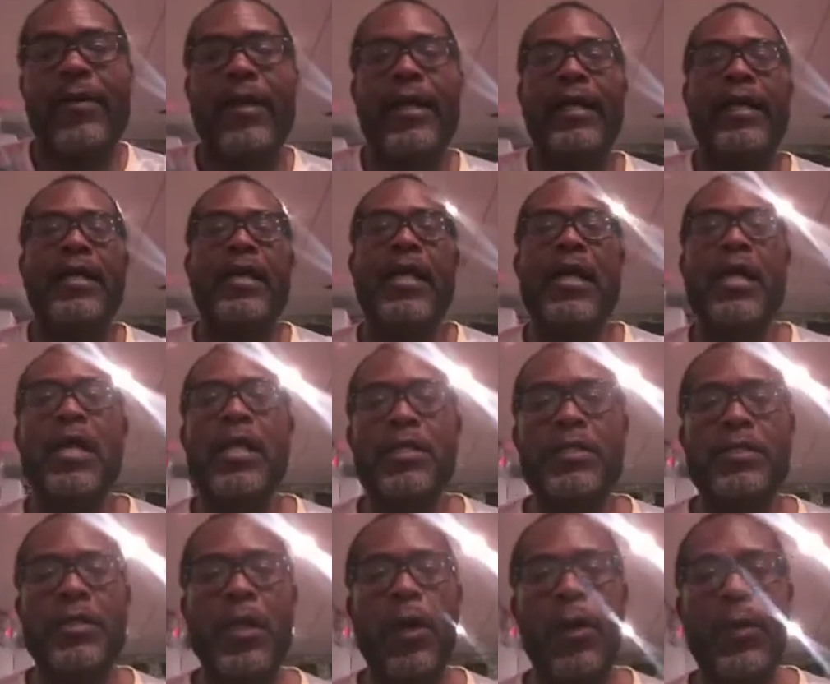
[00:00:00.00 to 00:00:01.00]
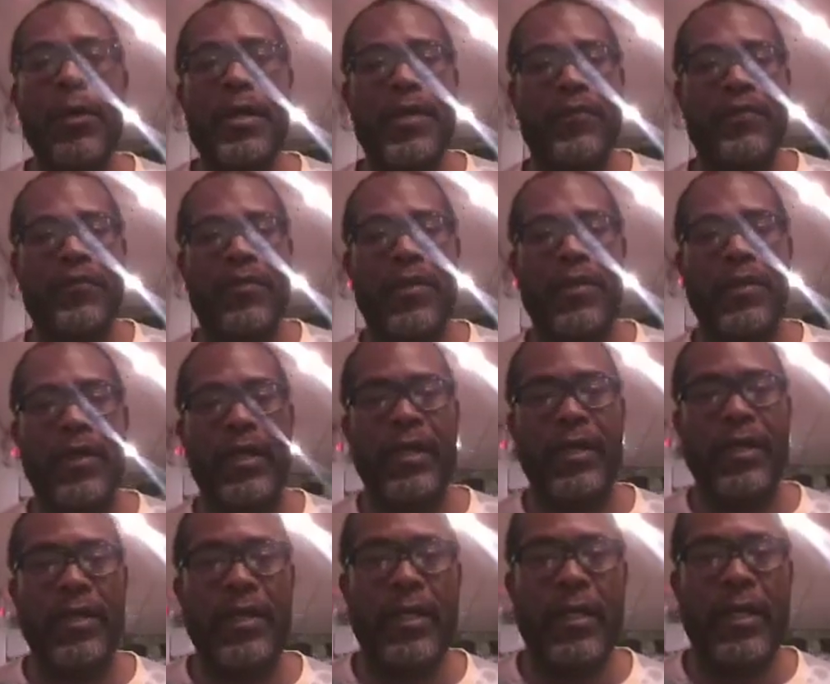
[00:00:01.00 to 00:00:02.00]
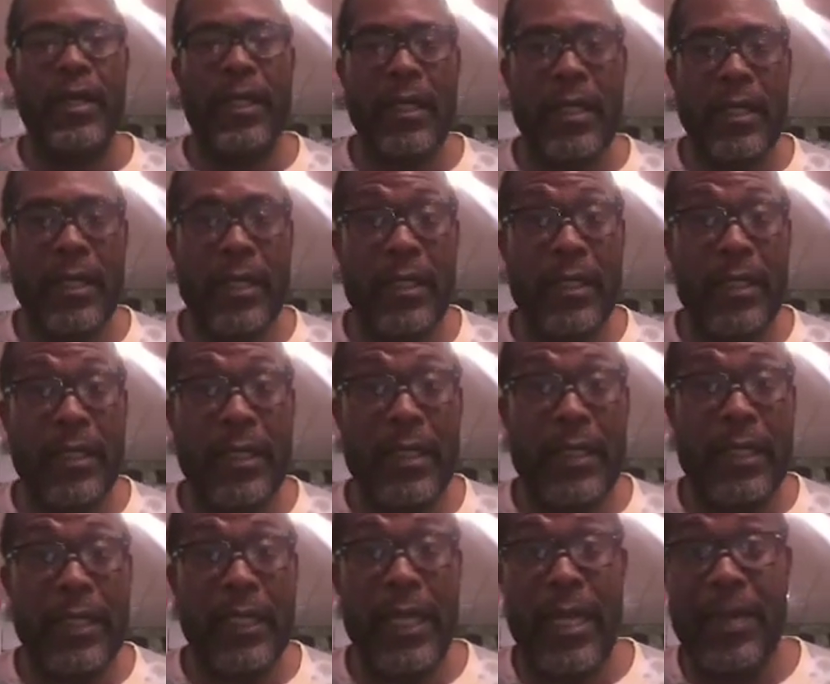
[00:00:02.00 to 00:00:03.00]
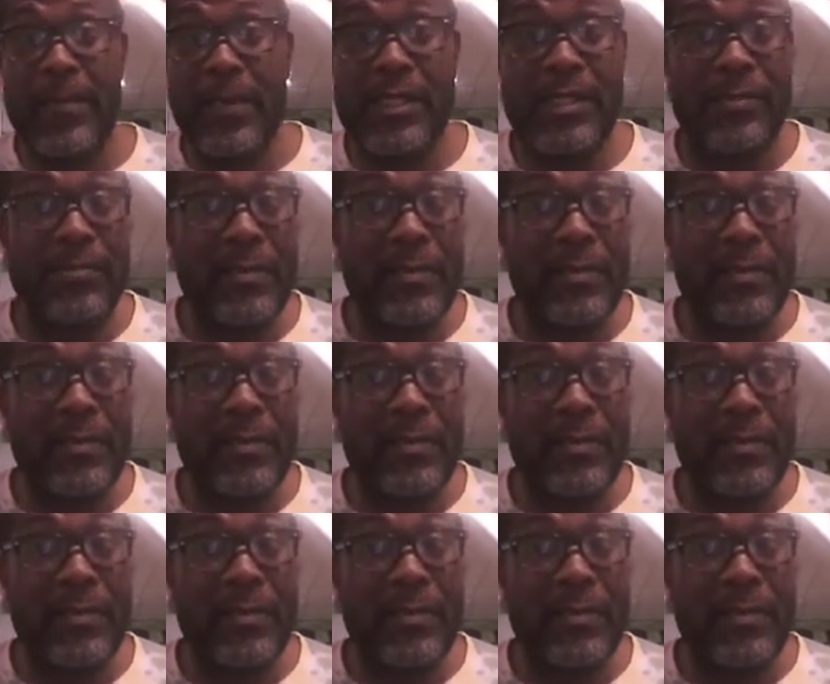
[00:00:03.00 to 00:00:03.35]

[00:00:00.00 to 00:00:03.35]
right? So if the claim is